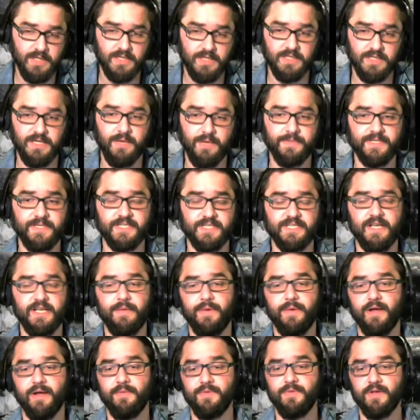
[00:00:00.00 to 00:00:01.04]
Not much to say
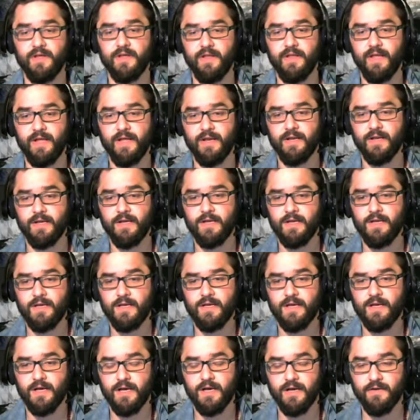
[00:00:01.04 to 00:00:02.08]
about it beyond that.
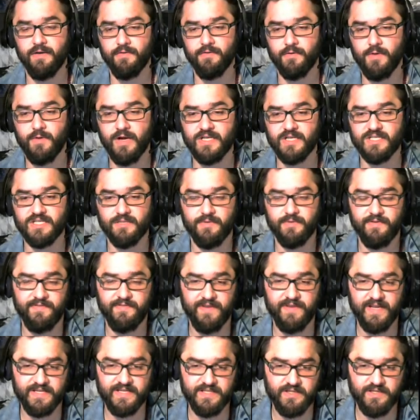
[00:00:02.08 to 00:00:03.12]
It requires a little bit of
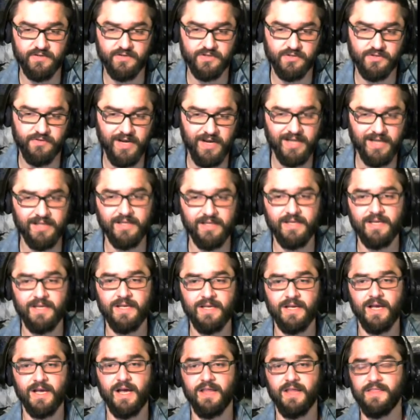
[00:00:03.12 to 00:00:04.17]
finesse to use correctly.
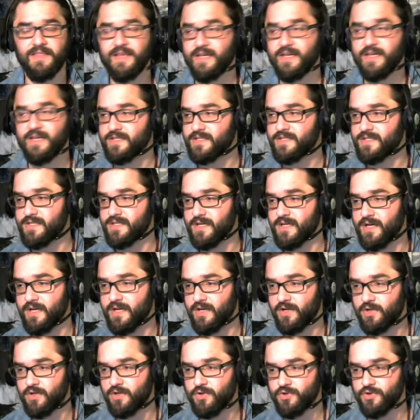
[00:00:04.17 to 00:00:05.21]
I think it's an
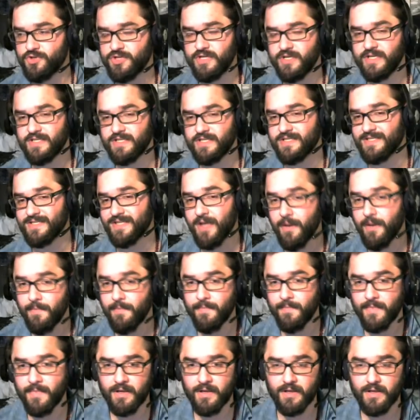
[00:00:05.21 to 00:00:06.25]
inclusion in some